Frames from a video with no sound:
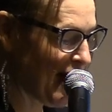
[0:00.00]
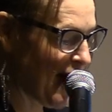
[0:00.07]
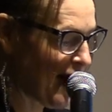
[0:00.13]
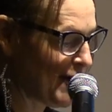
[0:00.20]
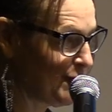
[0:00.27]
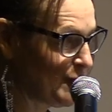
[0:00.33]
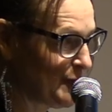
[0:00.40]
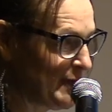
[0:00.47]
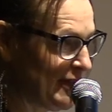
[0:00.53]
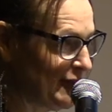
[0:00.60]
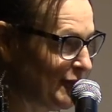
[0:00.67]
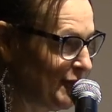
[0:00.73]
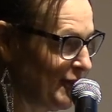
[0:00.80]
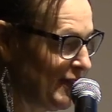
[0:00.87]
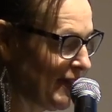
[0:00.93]
I will be
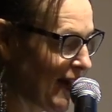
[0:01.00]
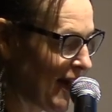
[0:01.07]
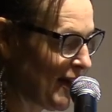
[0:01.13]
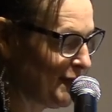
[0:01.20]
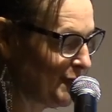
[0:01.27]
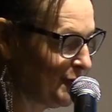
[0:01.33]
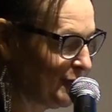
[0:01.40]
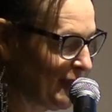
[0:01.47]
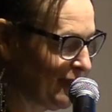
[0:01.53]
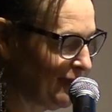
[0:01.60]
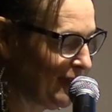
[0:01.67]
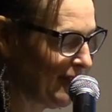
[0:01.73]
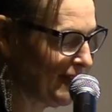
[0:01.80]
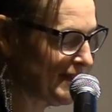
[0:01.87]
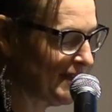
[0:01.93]
learning
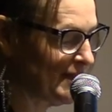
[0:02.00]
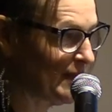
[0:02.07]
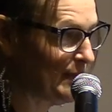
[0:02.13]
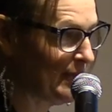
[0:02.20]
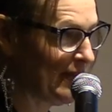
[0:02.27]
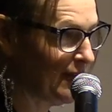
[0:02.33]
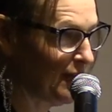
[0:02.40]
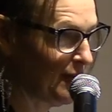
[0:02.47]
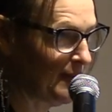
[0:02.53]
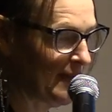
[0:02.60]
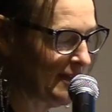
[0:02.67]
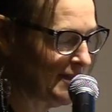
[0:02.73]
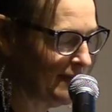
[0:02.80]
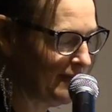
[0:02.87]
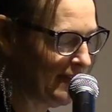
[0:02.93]
hieroglyphics in the
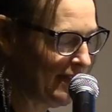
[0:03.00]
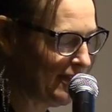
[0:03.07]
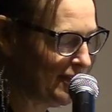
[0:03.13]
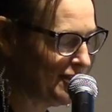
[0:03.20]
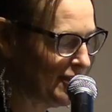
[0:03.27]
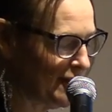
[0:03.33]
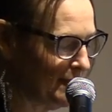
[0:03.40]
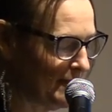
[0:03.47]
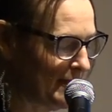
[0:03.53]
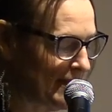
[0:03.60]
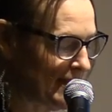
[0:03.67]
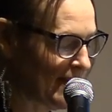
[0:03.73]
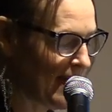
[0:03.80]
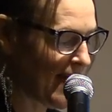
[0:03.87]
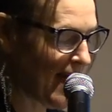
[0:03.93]
pyramids of Egypt
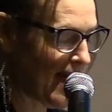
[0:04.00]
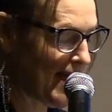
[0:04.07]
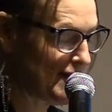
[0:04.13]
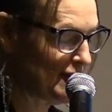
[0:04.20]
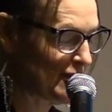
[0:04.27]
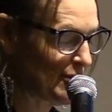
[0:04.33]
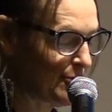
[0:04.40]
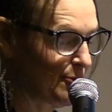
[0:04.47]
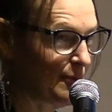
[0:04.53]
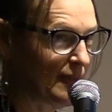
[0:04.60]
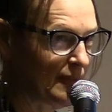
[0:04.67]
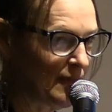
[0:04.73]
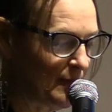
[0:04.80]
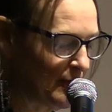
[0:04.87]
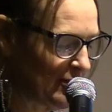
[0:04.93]
and touring
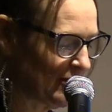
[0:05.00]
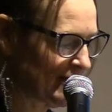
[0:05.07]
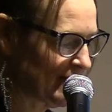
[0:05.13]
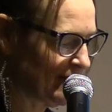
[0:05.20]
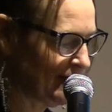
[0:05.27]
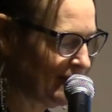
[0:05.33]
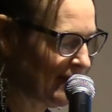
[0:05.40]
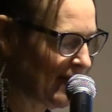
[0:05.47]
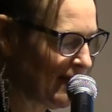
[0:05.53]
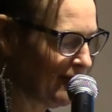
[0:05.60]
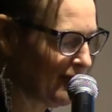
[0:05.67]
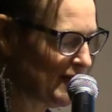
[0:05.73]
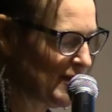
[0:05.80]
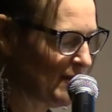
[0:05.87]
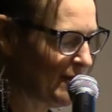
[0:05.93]
the books of life
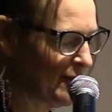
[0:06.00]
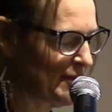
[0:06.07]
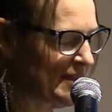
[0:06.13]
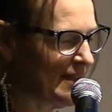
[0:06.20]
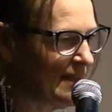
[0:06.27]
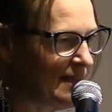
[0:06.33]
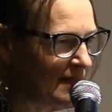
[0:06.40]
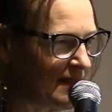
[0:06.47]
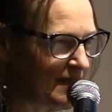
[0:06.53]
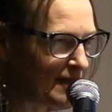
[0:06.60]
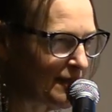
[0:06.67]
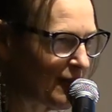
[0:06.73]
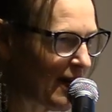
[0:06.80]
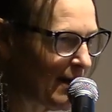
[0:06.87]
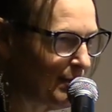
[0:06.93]
in the most
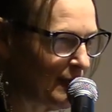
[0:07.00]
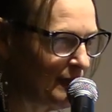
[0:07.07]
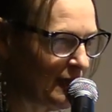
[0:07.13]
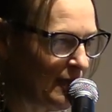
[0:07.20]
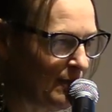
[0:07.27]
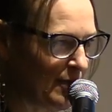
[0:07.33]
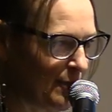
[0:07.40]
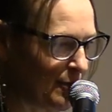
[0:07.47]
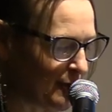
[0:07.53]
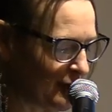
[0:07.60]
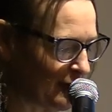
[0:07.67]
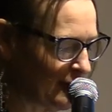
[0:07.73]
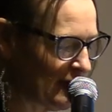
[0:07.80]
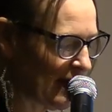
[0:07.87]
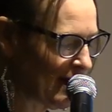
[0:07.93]
indescribably
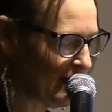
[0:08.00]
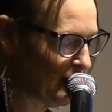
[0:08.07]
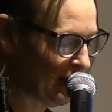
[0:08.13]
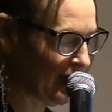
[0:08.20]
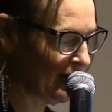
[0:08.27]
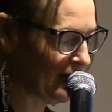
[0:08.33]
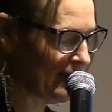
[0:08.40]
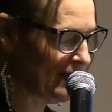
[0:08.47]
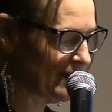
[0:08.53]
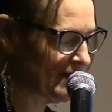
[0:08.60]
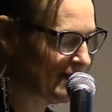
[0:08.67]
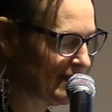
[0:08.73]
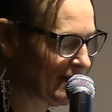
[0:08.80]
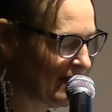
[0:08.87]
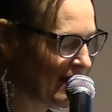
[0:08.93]
beautiful libraries.
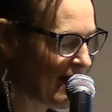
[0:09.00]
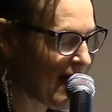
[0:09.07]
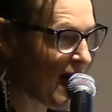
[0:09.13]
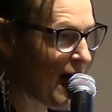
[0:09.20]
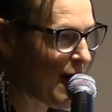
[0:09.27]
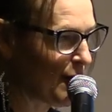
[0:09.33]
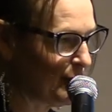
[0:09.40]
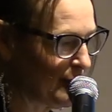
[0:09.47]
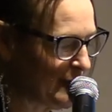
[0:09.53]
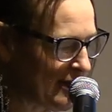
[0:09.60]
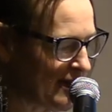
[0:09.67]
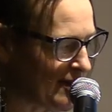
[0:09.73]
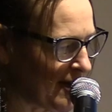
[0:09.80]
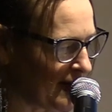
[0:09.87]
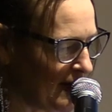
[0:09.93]
I will be
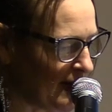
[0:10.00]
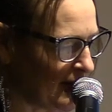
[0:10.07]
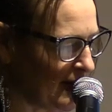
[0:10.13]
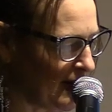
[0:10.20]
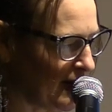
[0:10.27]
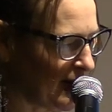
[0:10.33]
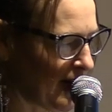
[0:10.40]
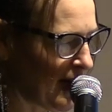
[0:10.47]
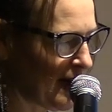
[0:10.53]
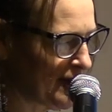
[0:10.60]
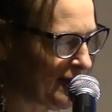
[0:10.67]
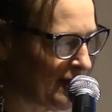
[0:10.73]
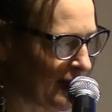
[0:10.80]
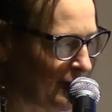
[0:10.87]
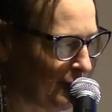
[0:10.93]
studying the
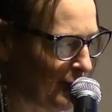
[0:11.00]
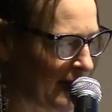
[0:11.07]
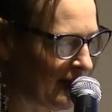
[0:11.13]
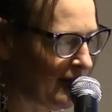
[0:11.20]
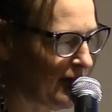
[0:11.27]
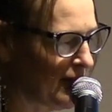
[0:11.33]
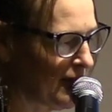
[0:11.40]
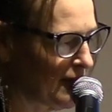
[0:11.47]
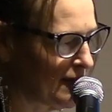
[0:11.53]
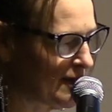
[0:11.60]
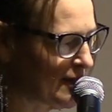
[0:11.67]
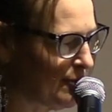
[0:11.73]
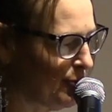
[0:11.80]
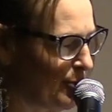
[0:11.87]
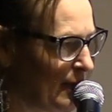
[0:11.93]
Akashic
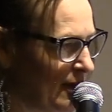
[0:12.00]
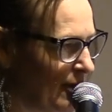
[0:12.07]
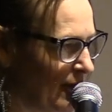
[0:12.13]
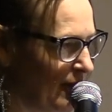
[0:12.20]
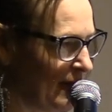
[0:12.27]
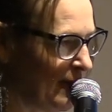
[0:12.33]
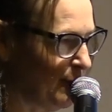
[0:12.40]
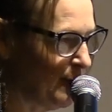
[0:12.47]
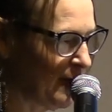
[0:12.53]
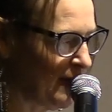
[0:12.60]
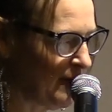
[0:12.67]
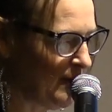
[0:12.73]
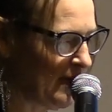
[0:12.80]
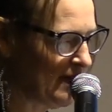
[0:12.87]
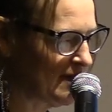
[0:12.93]
records, relearning what
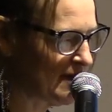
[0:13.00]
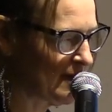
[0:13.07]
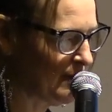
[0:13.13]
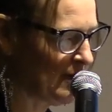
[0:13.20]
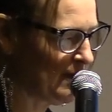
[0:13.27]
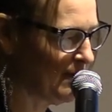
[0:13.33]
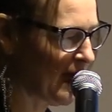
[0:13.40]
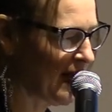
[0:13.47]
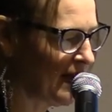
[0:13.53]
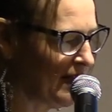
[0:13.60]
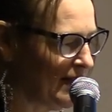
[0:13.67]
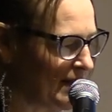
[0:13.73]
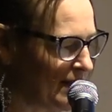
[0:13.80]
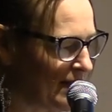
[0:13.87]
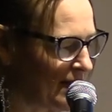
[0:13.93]
it means to be
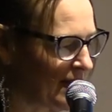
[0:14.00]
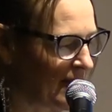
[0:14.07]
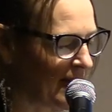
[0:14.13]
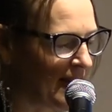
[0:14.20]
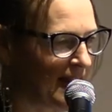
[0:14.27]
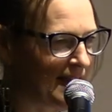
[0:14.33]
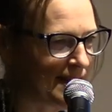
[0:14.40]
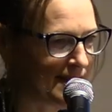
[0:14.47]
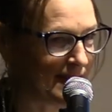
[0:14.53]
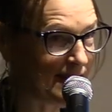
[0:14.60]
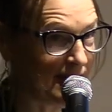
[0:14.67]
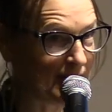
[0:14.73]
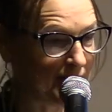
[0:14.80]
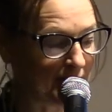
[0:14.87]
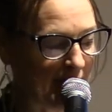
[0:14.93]
Mayan,
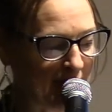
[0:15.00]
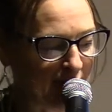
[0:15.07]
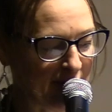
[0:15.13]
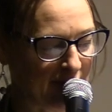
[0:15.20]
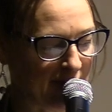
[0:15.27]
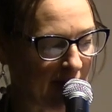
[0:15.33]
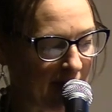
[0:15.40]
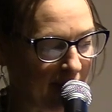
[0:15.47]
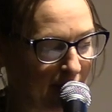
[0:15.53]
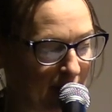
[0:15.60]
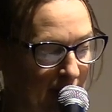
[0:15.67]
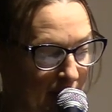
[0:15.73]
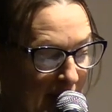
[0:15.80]
sitting around the fire with